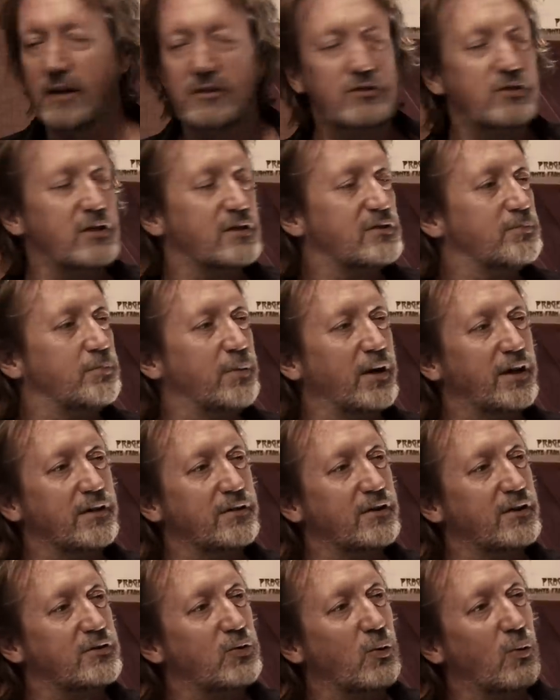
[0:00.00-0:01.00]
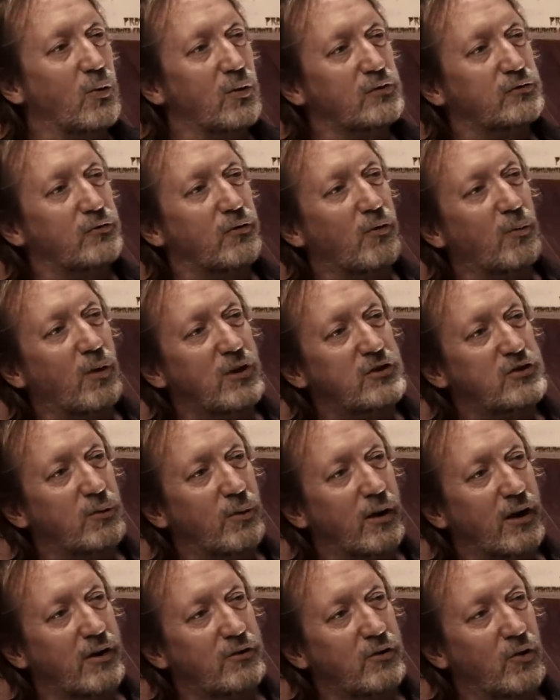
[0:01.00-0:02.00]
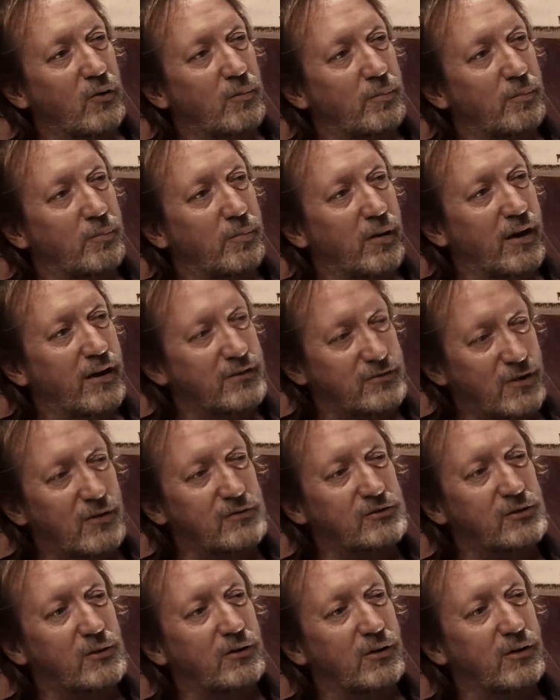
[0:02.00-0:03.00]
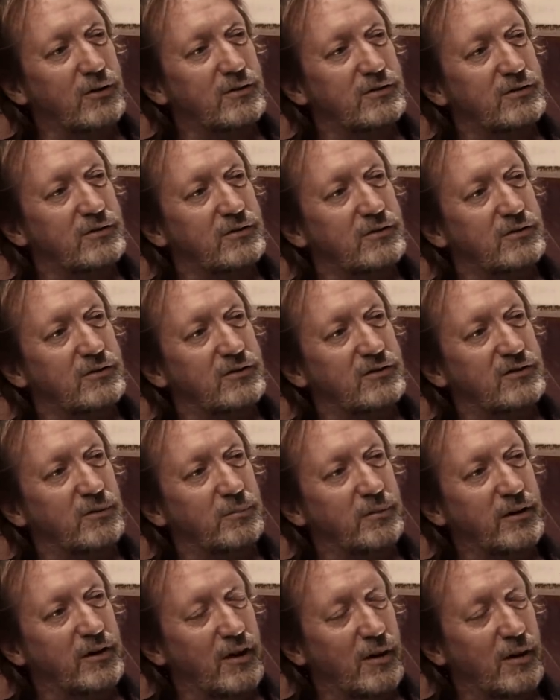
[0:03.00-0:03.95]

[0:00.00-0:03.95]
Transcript: it's just picking the tools for what you want to do. Sure. But it's also good to be